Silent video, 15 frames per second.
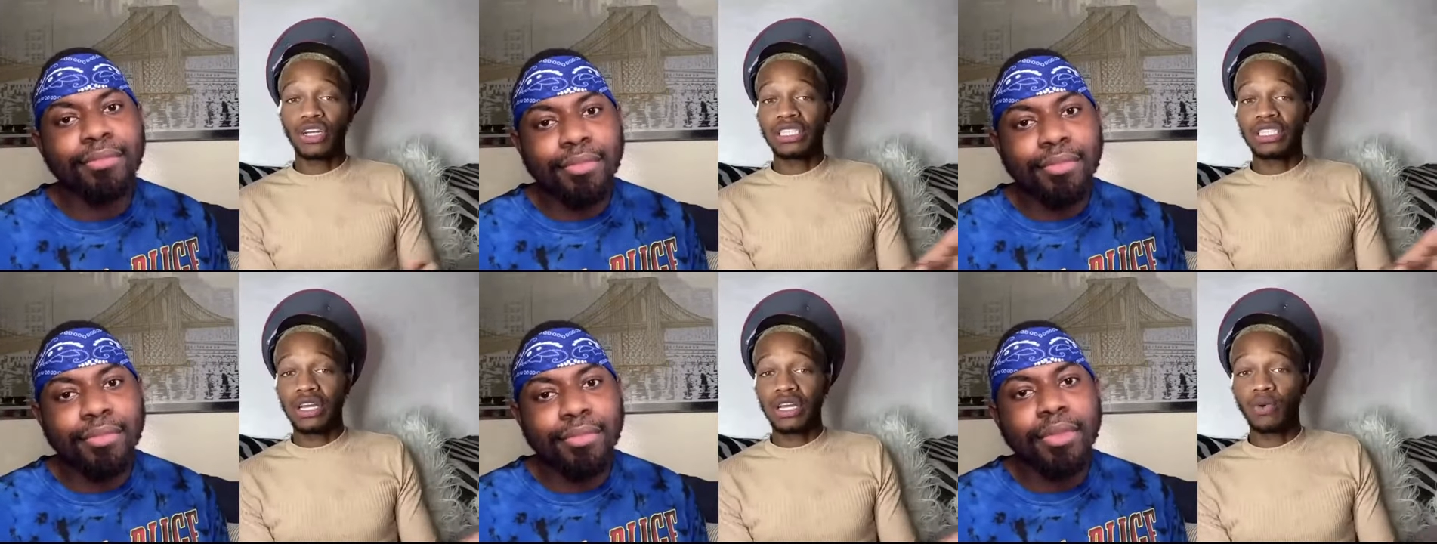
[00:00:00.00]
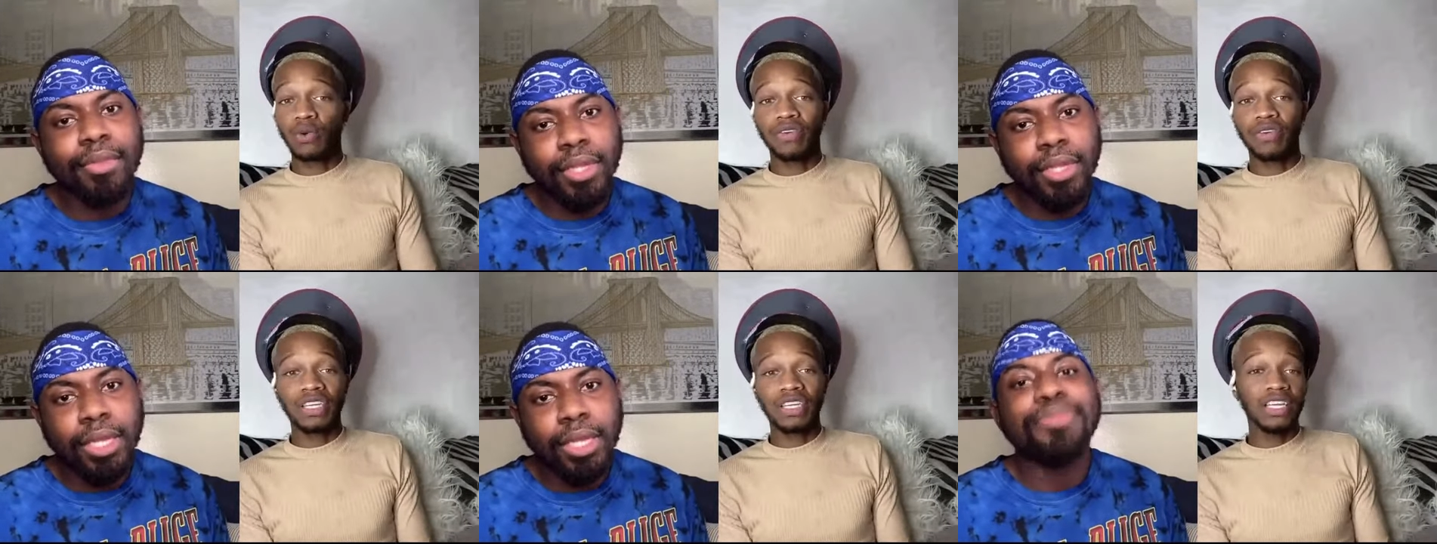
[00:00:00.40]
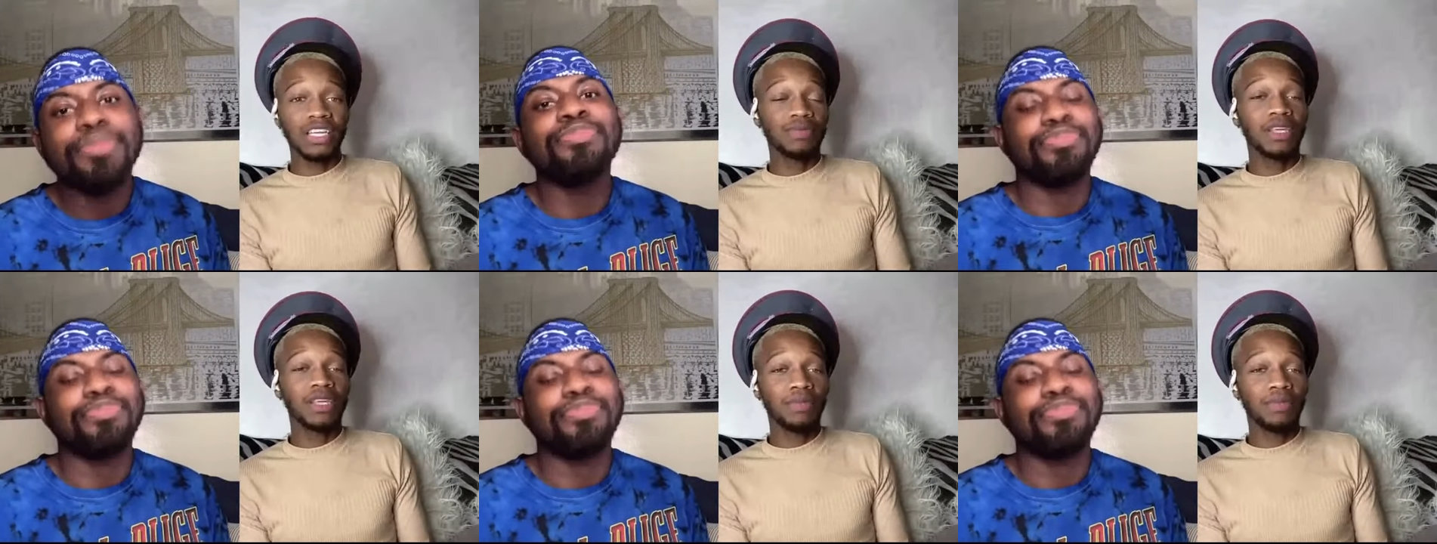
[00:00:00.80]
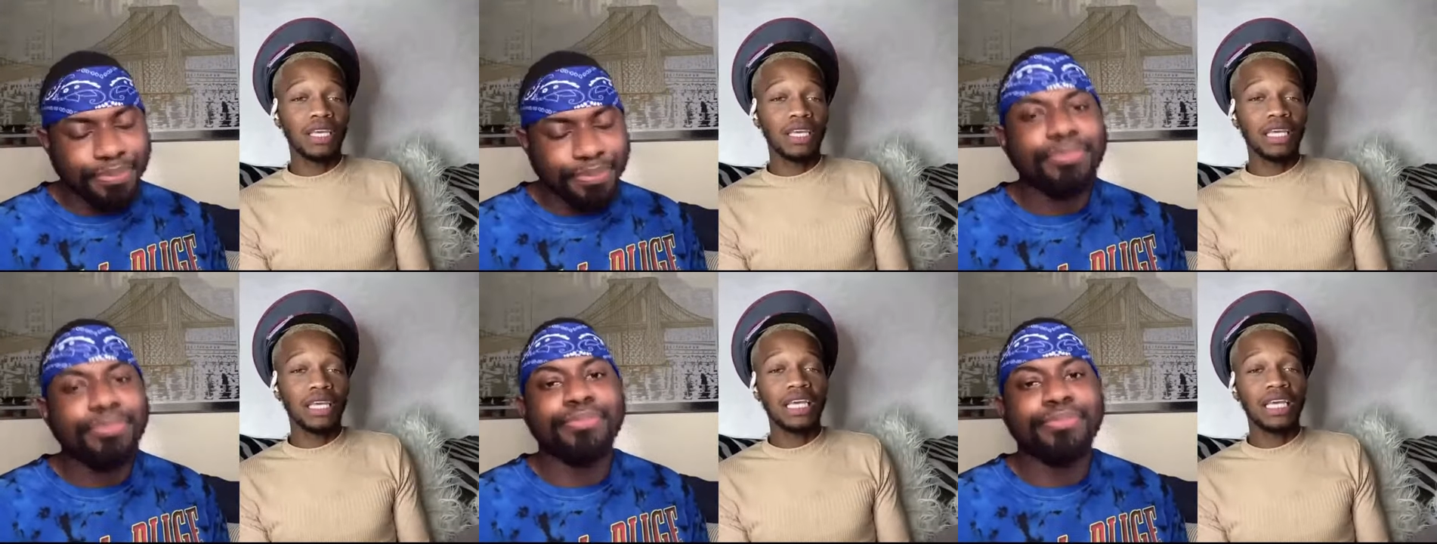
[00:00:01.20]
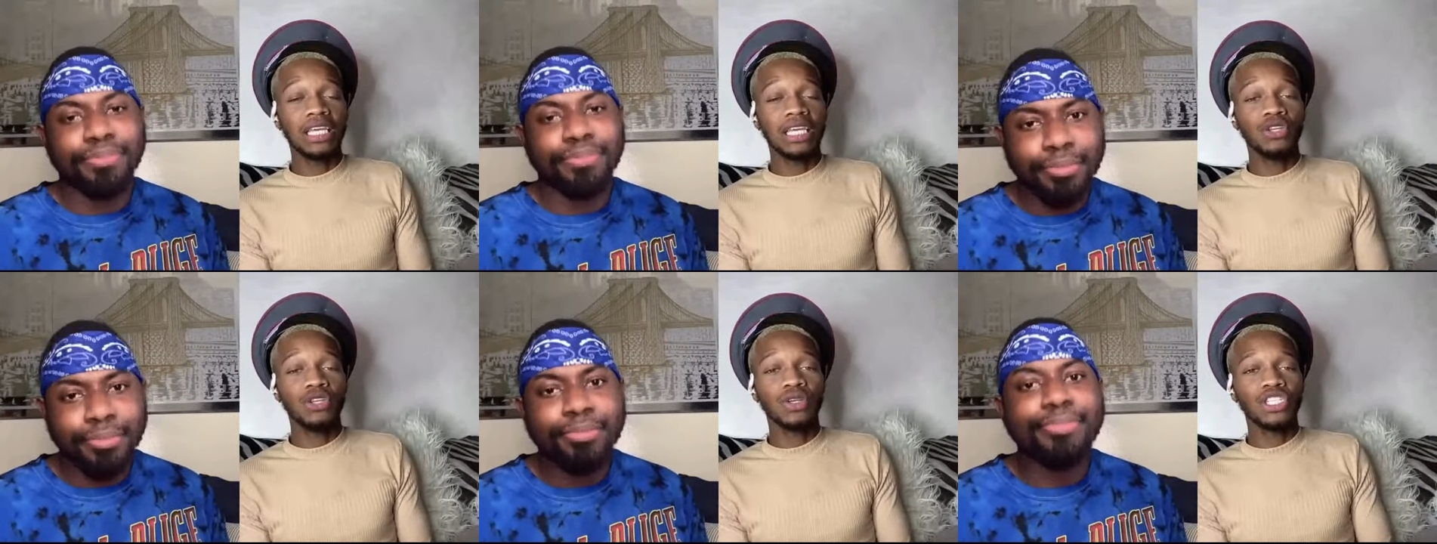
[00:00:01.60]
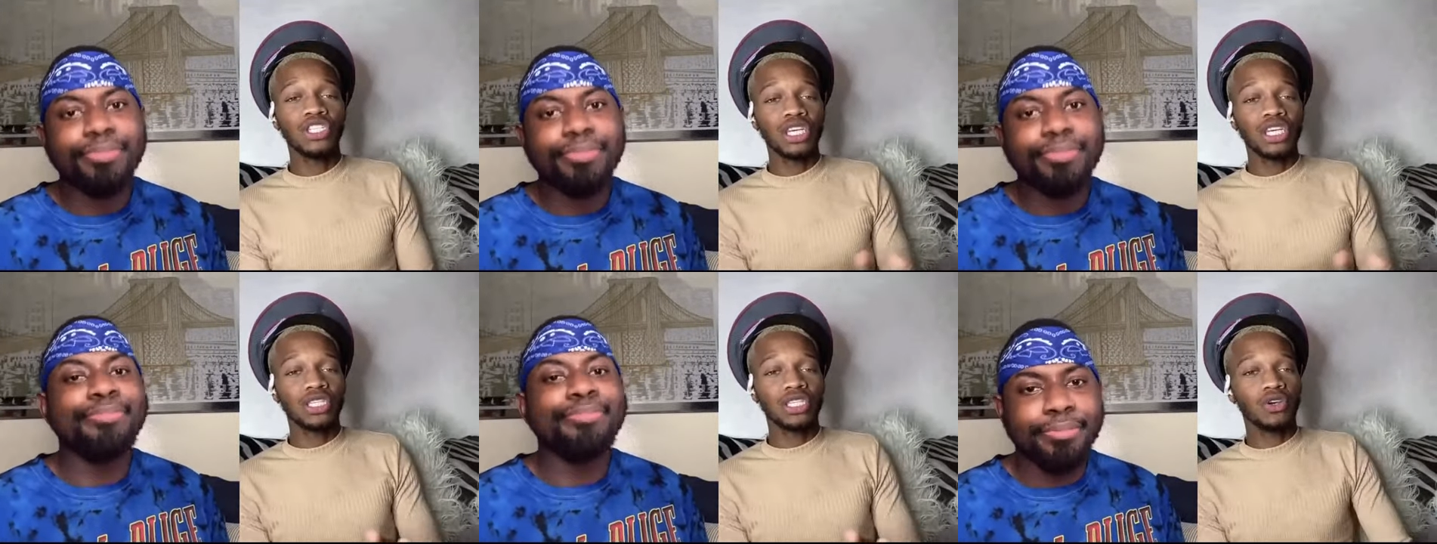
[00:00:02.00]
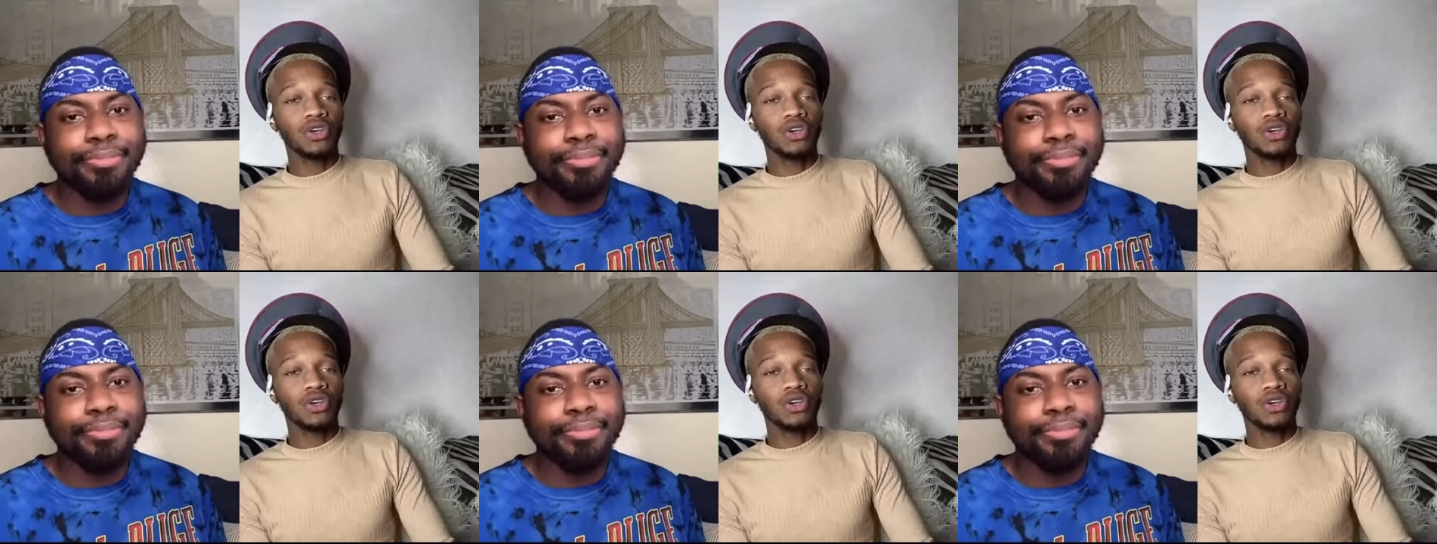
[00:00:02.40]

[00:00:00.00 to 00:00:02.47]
Speaker 1: etc. whatever the case may be. And then you can just mm-hmm.